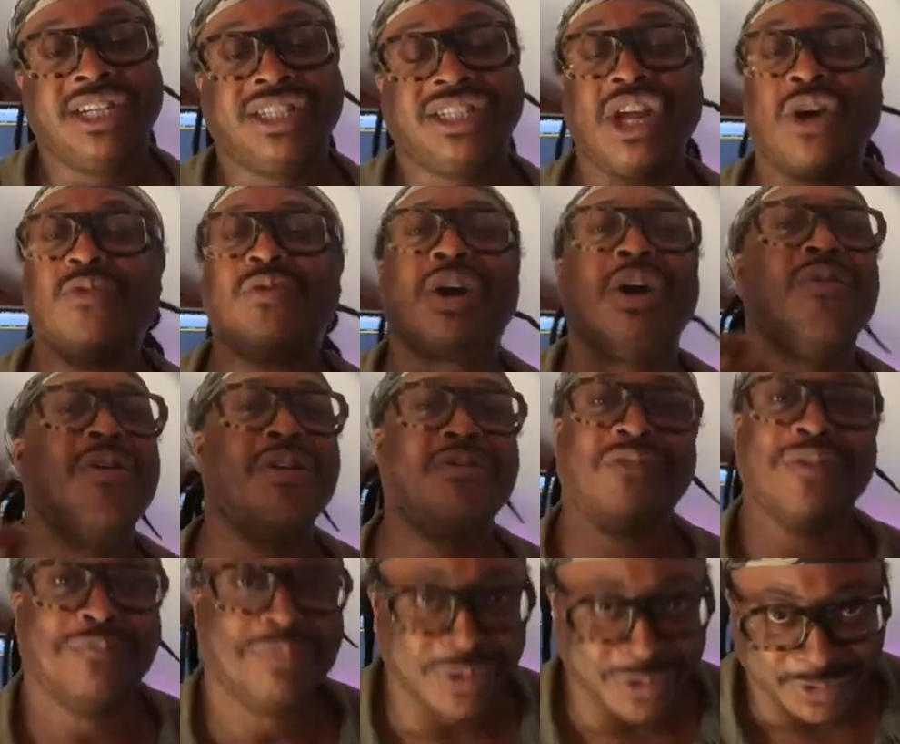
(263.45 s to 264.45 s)
Don't go
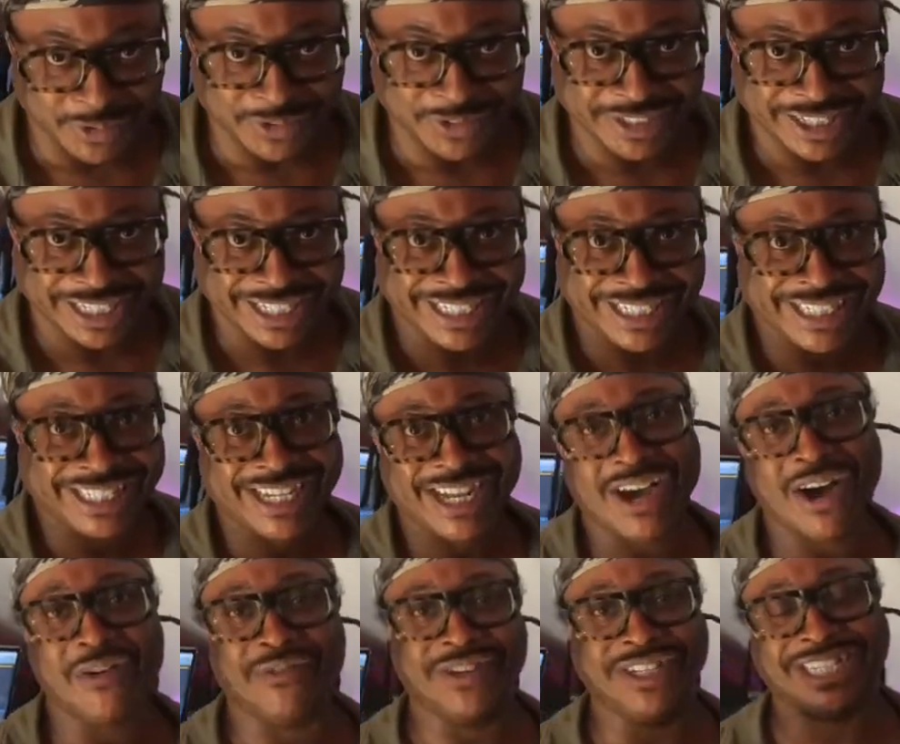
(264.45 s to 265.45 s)
overboard,
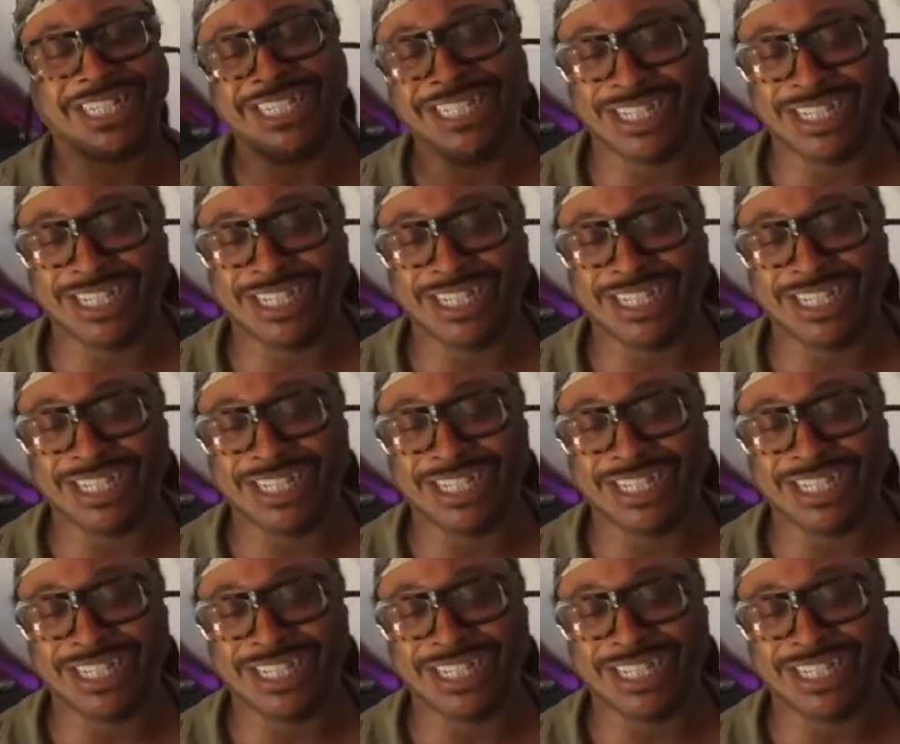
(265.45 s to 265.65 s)
obviously.